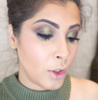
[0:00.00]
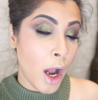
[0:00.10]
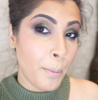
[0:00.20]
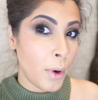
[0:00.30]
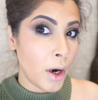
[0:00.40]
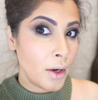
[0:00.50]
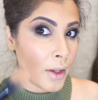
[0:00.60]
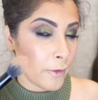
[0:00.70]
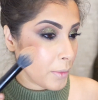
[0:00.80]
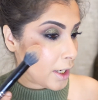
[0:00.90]
top parts
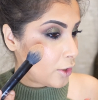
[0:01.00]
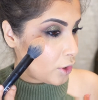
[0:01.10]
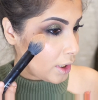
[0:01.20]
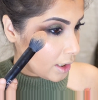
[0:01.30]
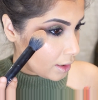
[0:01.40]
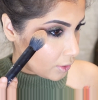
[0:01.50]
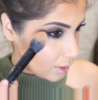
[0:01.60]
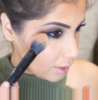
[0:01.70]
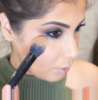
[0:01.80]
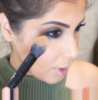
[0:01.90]
of my cheek,
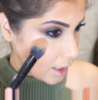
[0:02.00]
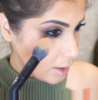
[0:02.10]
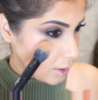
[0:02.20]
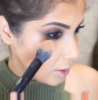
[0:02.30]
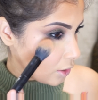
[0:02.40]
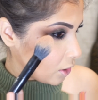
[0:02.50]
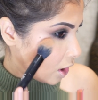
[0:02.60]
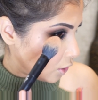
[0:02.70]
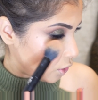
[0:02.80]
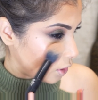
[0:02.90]
just right here,
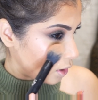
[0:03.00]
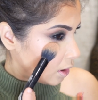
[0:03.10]
touch.